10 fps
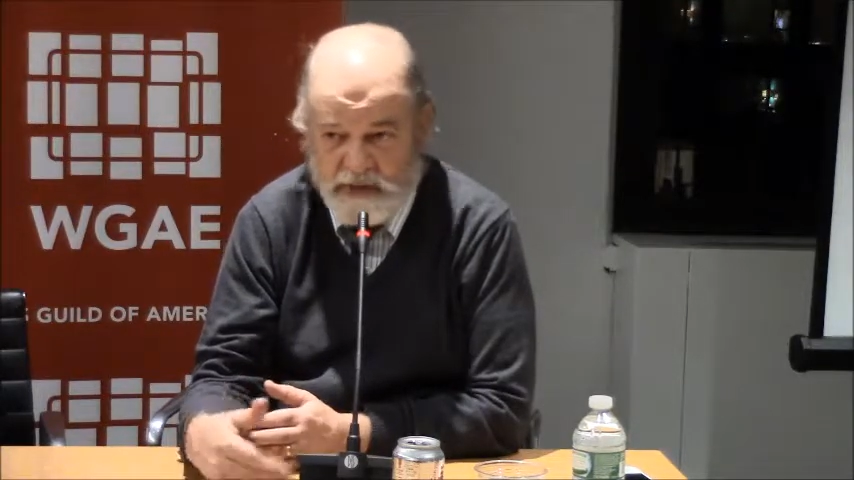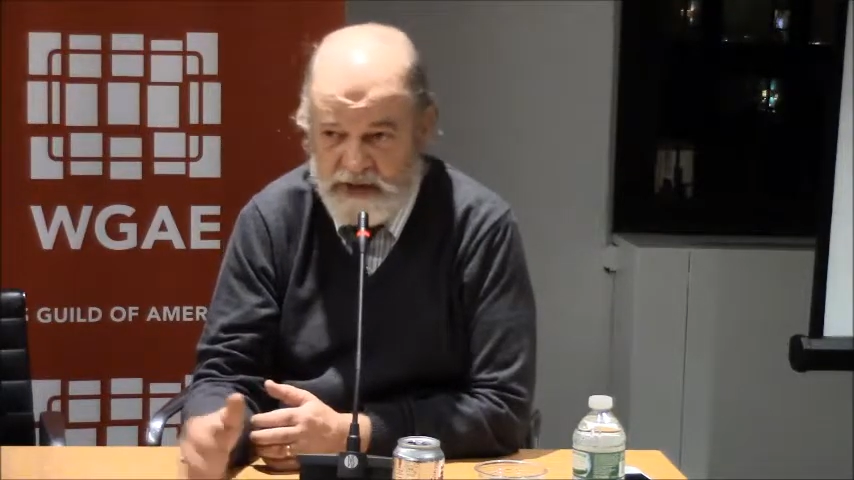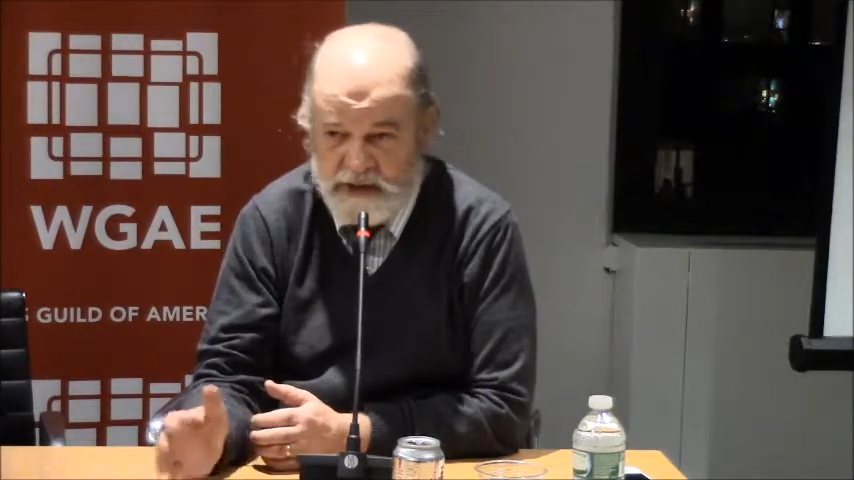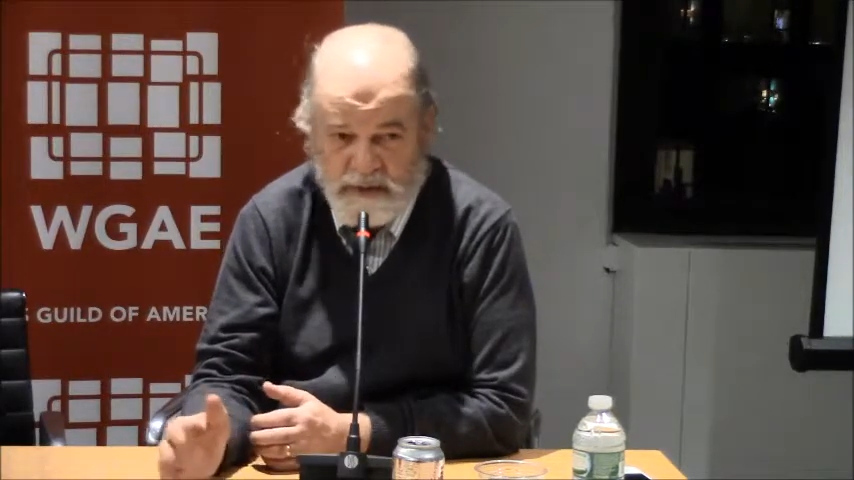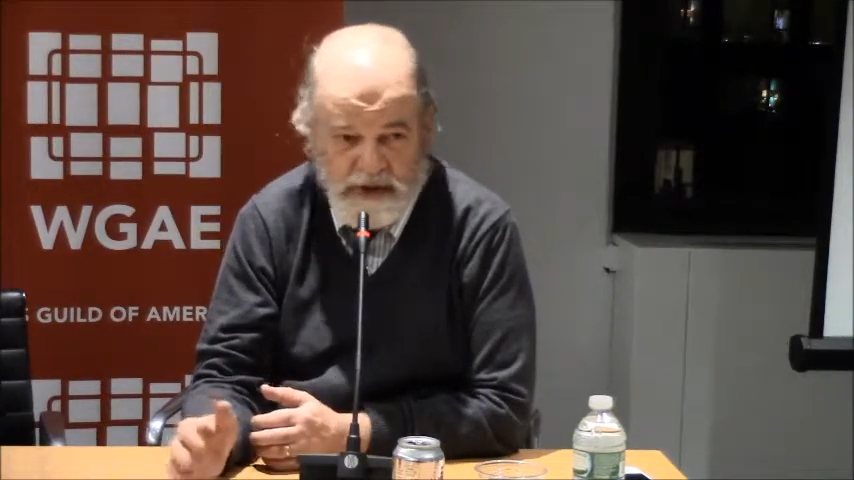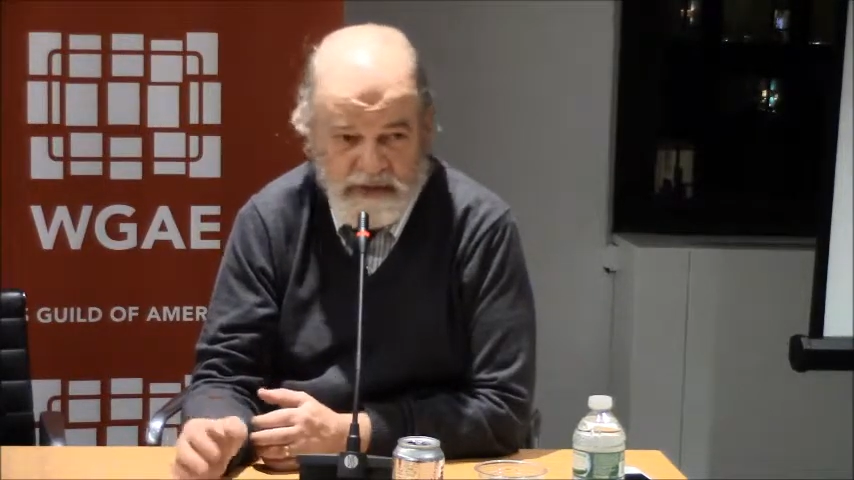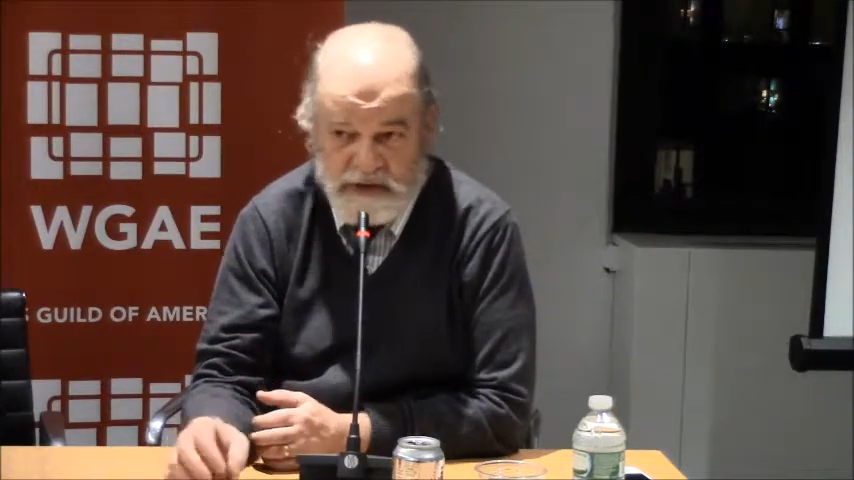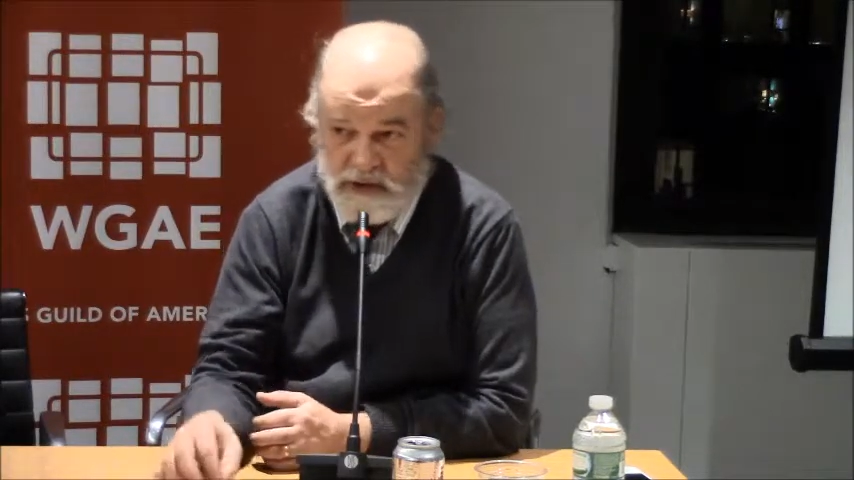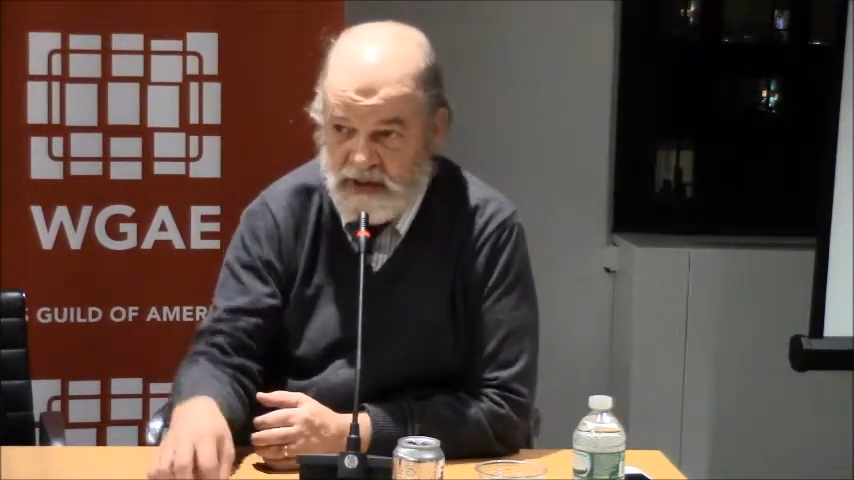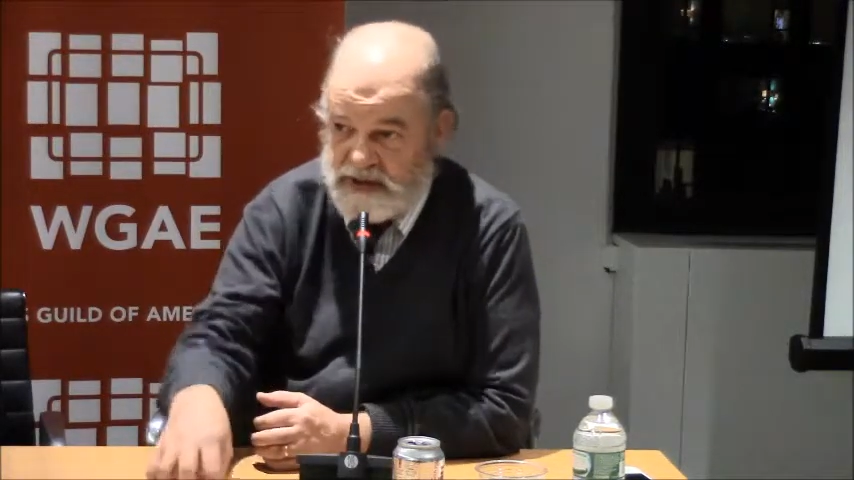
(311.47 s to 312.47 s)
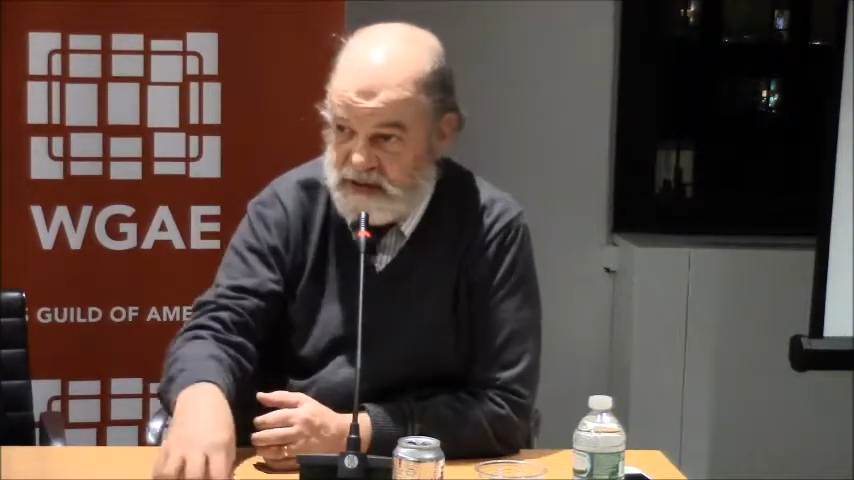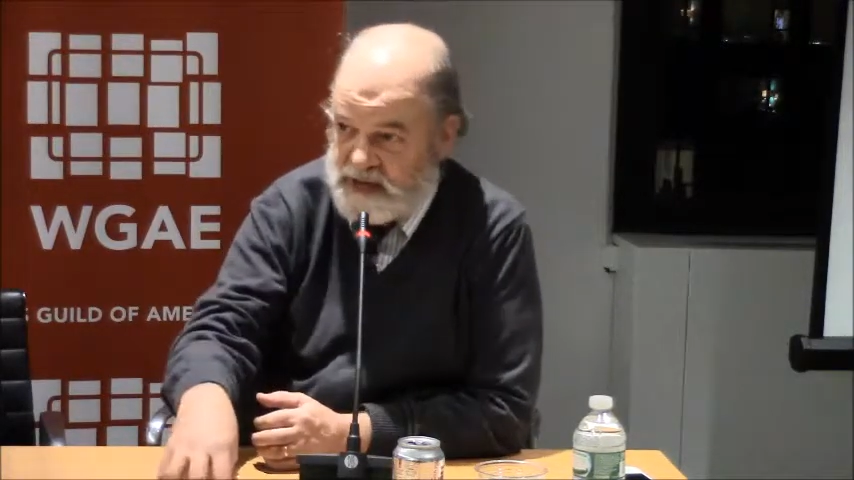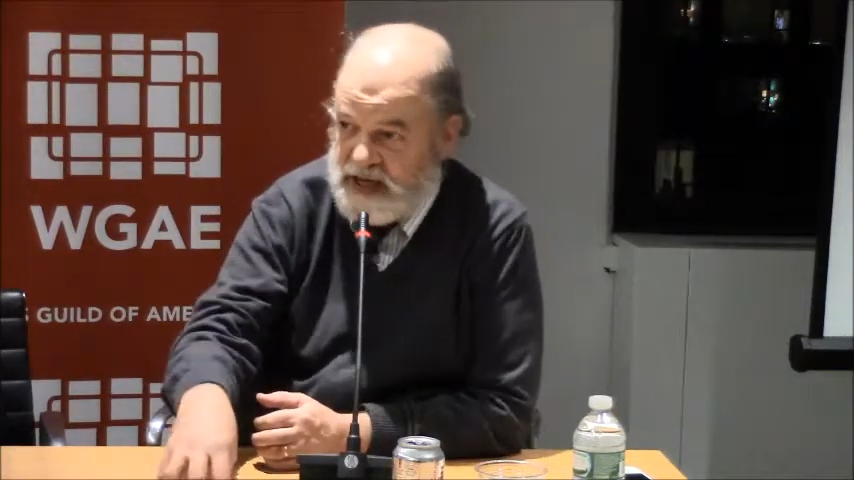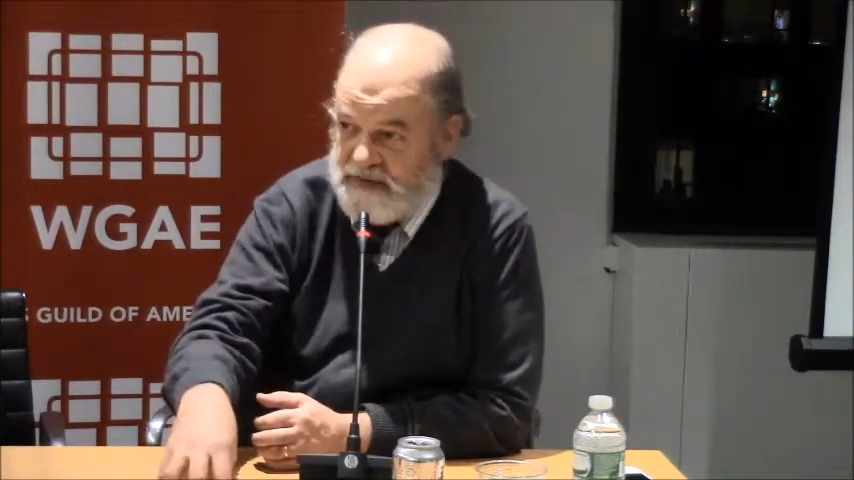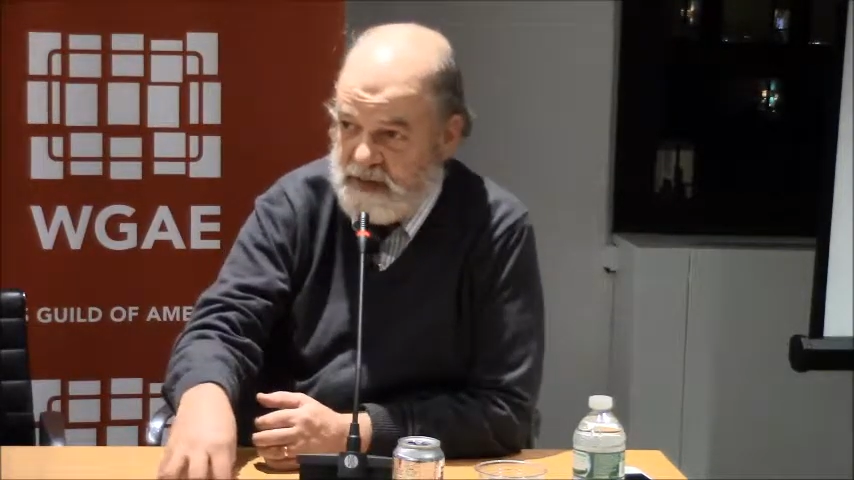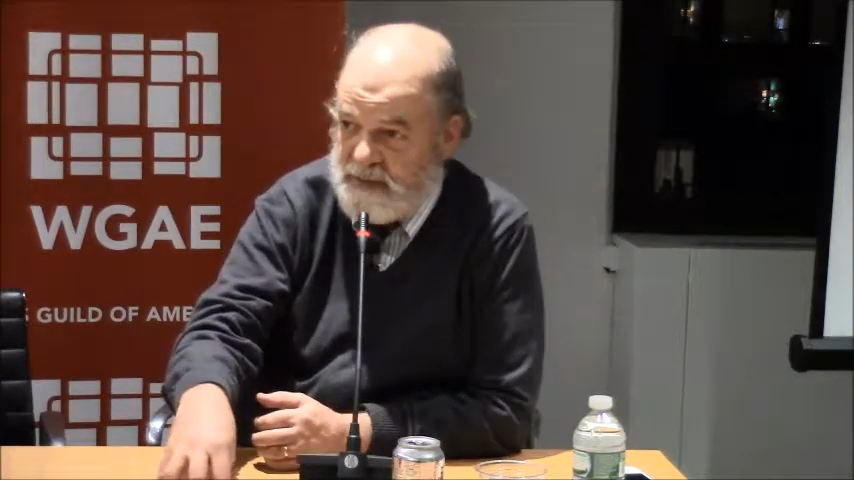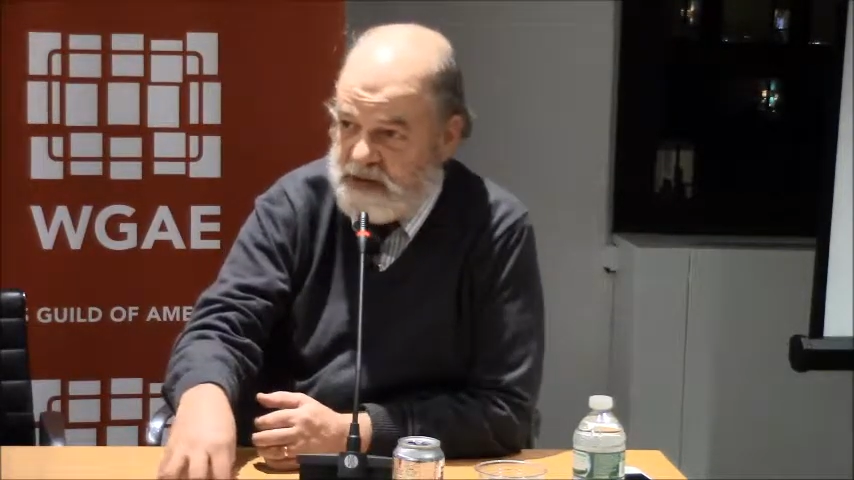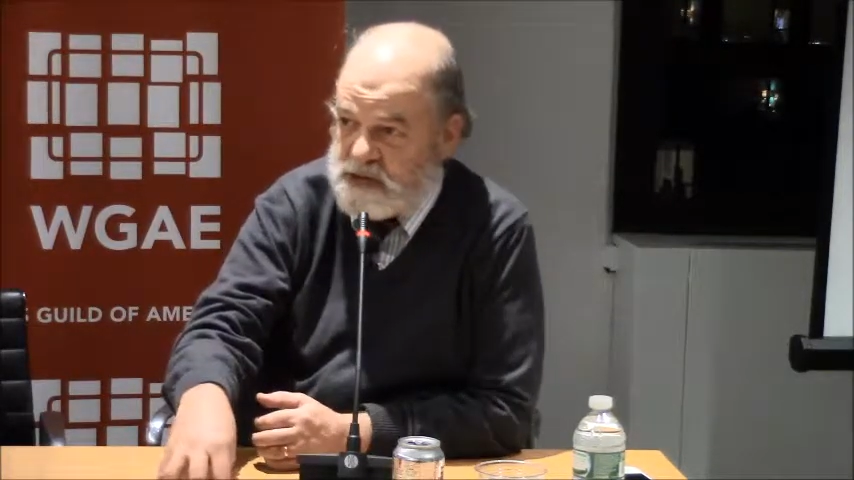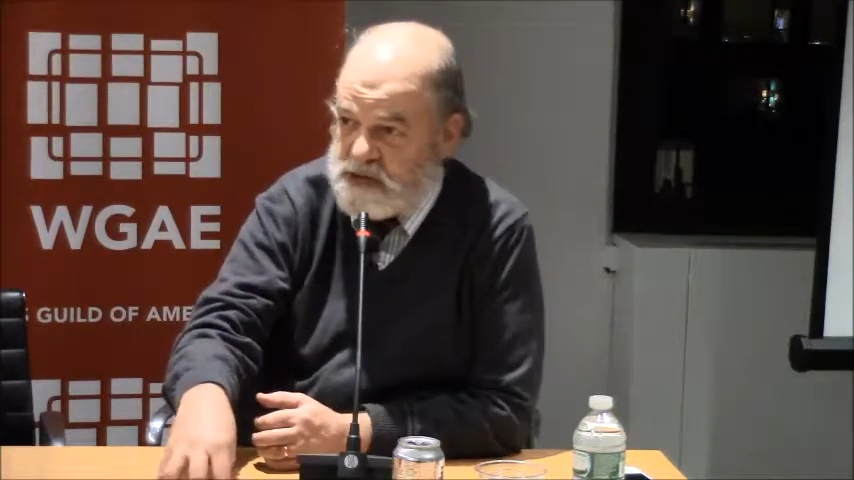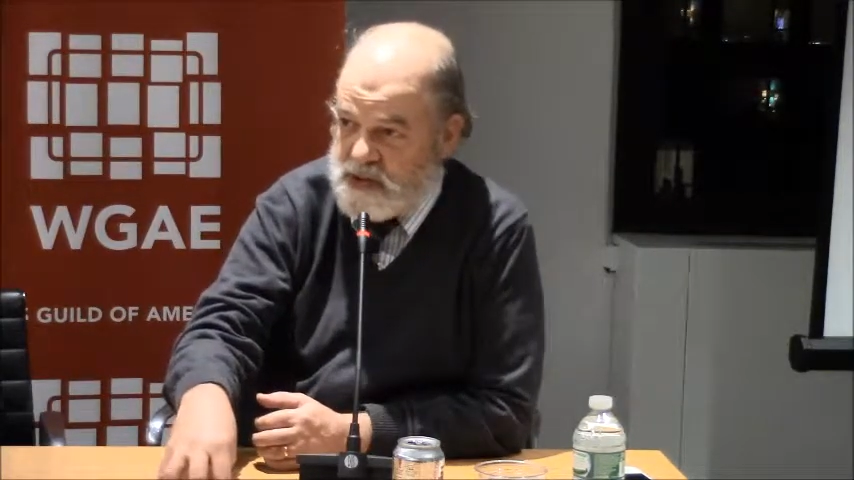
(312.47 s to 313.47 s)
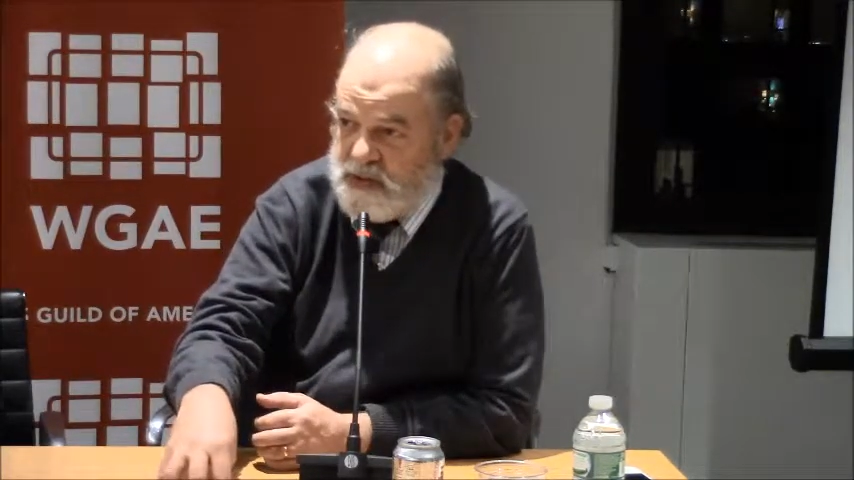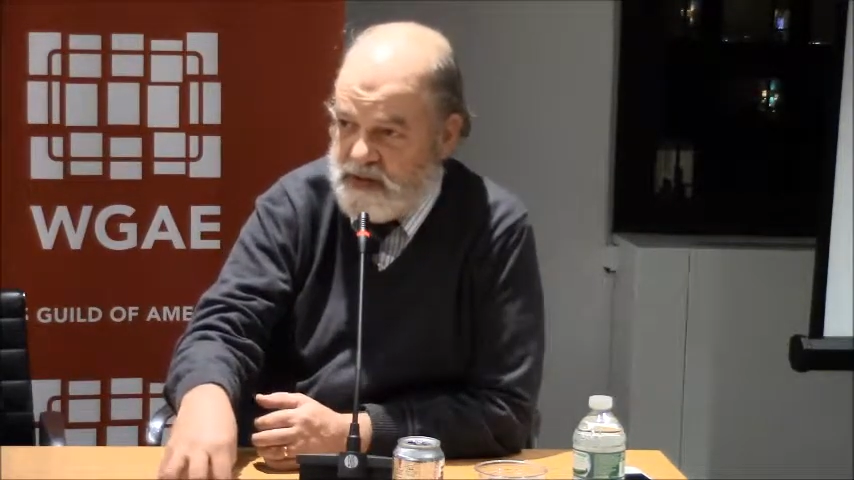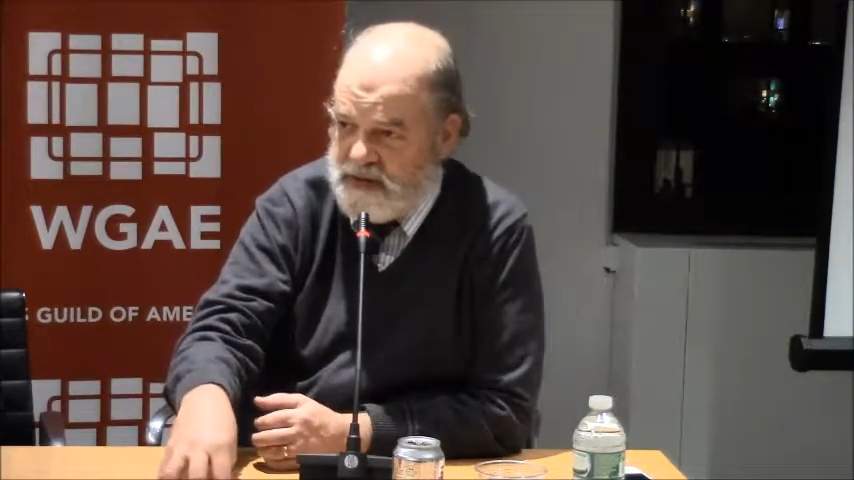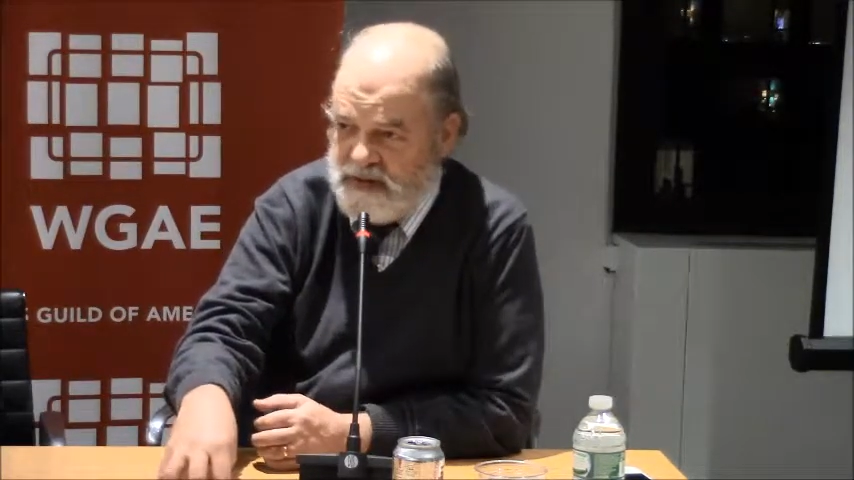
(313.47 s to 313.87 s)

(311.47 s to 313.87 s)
raced her to Beth Israel, and she was having a major stroke.